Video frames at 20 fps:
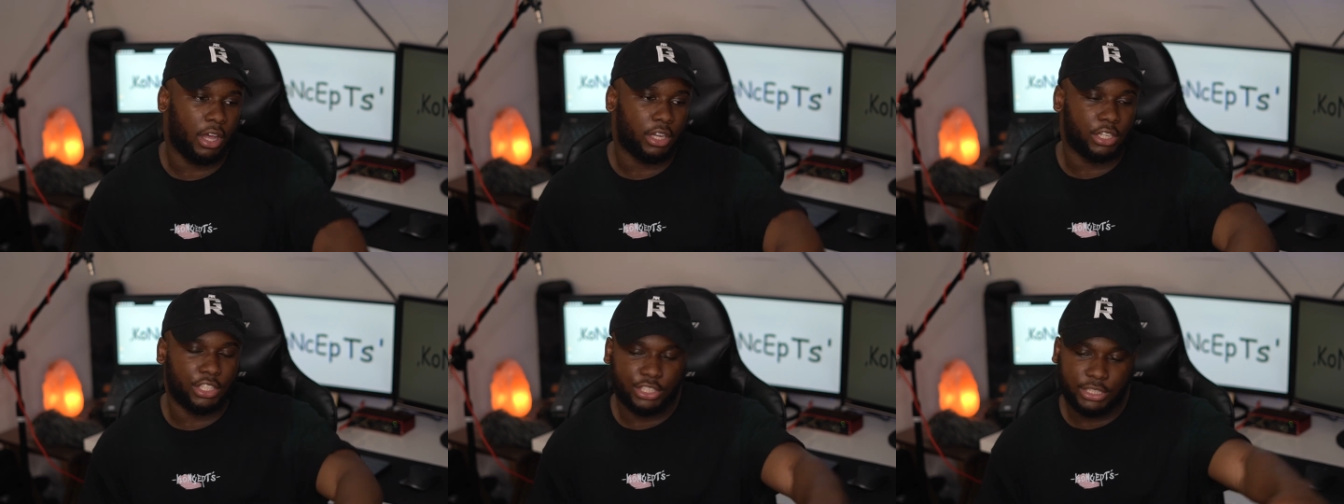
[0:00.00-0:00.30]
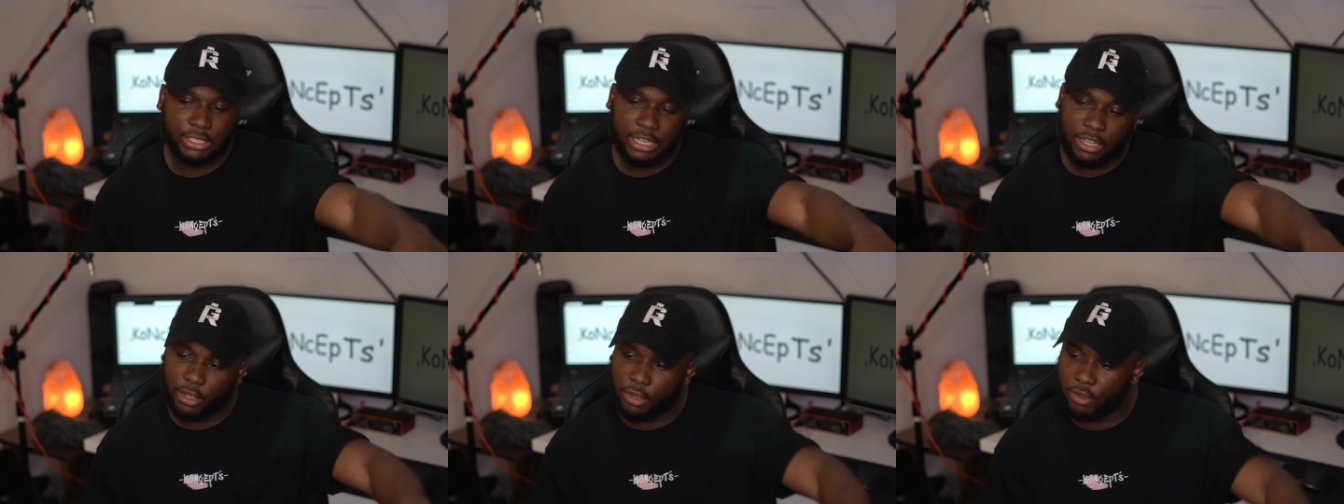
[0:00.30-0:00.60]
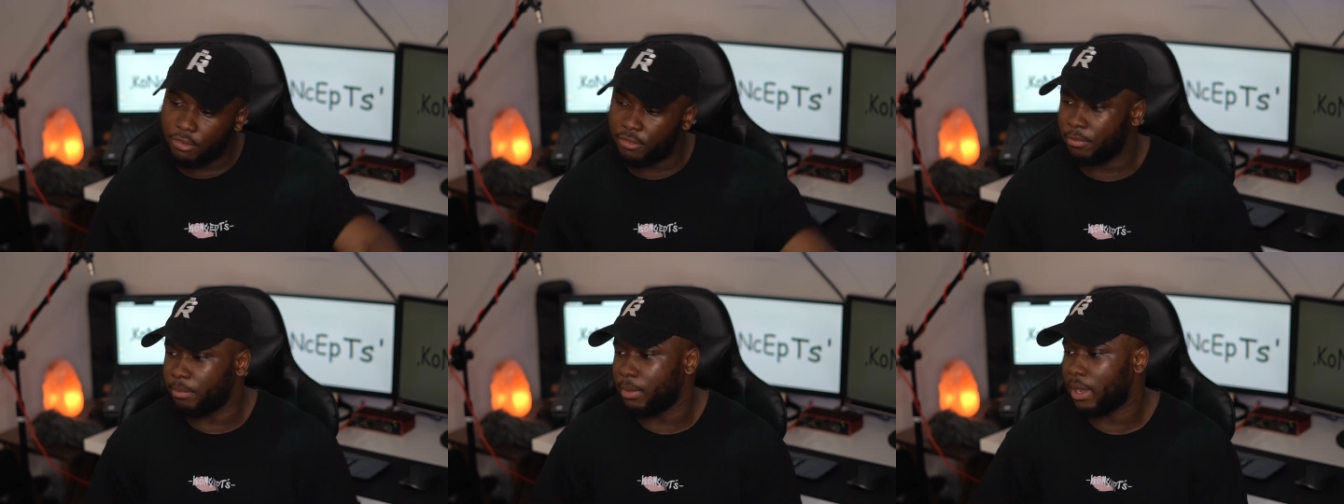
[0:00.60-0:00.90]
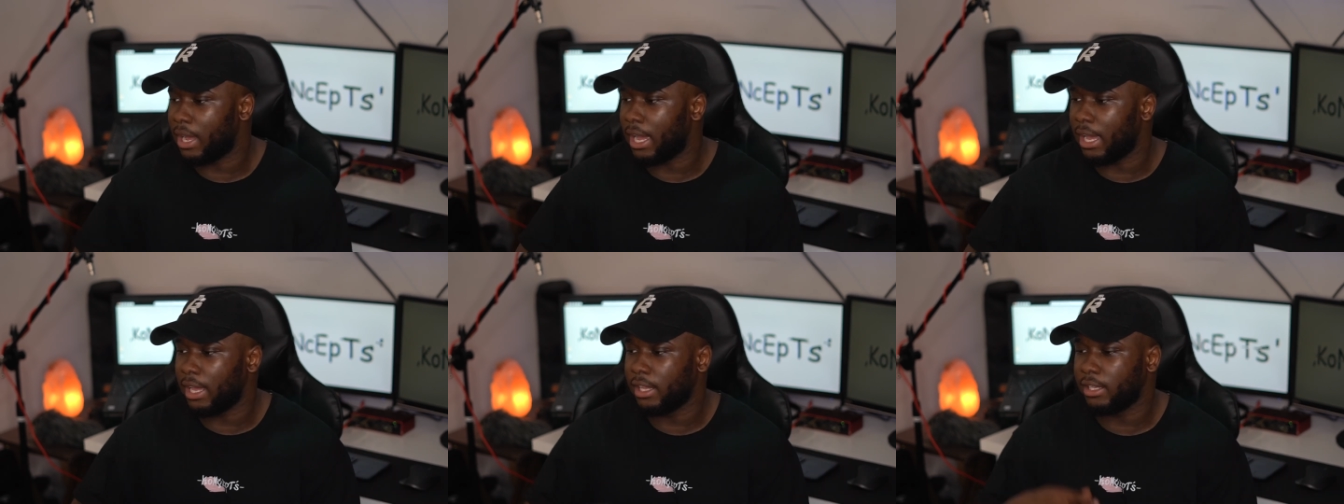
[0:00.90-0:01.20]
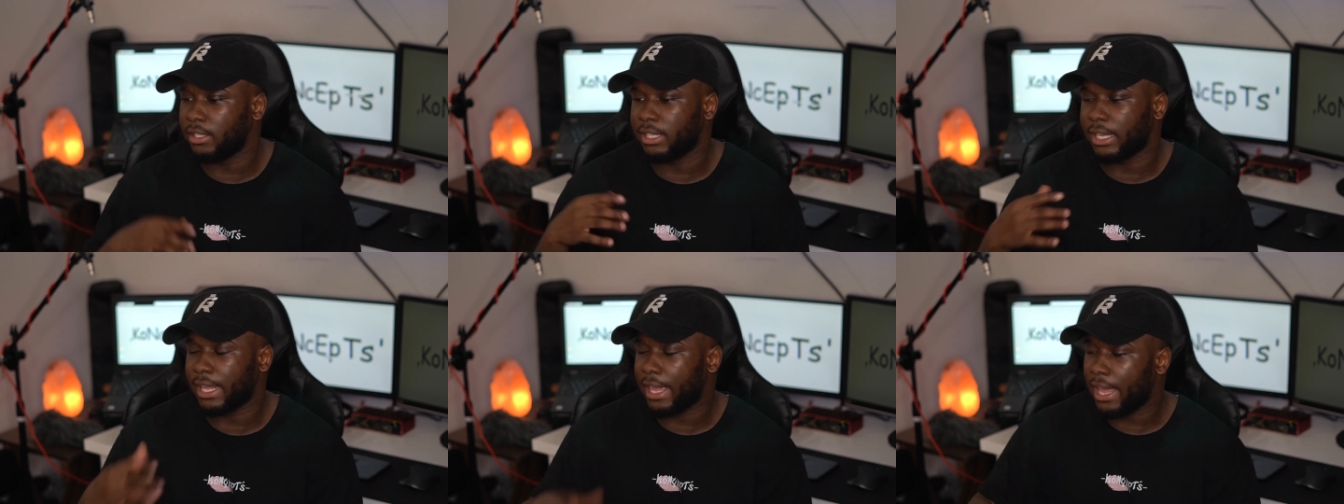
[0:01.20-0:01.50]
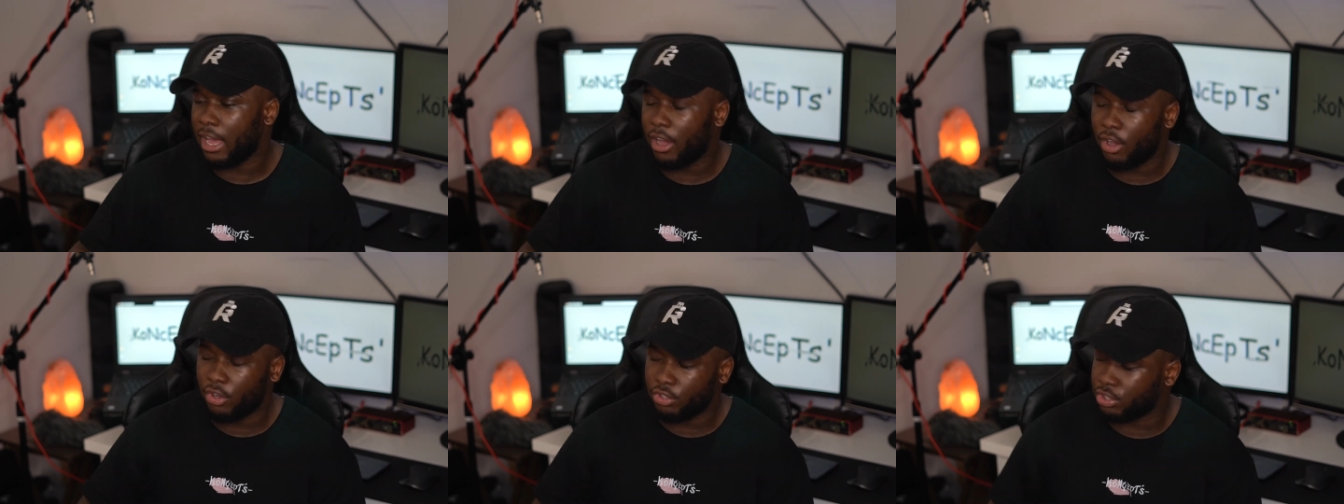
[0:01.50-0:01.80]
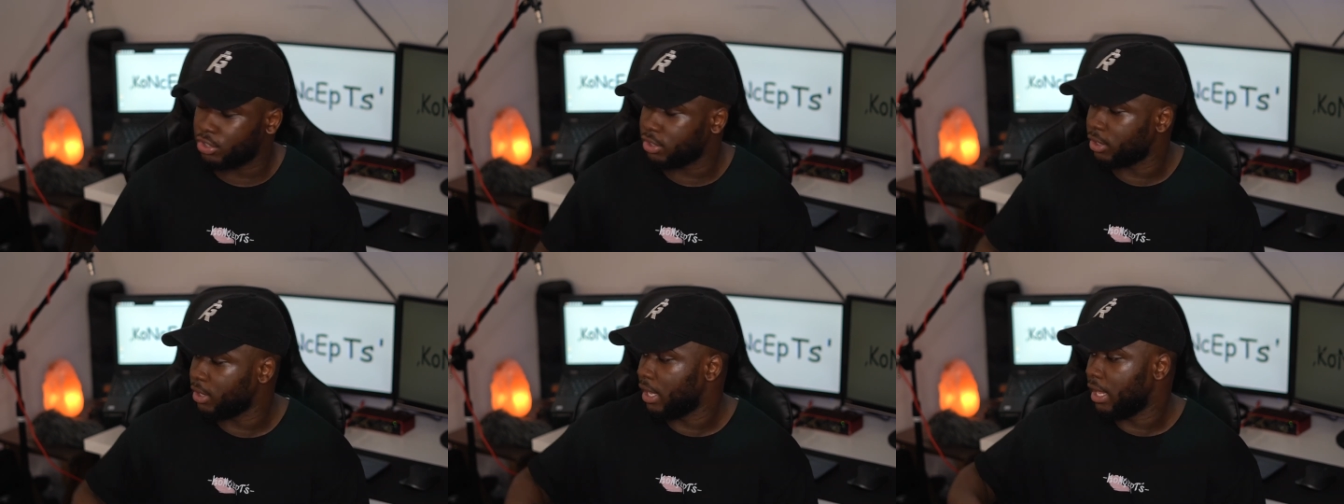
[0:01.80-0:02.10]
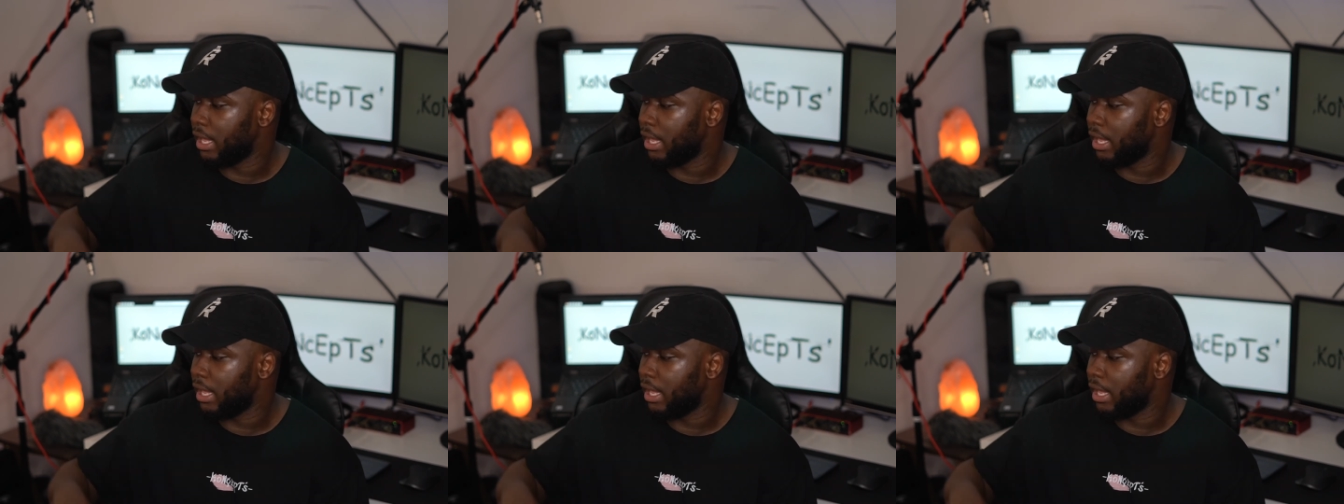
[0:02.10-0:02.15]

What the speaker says: a shelf, behind the couch,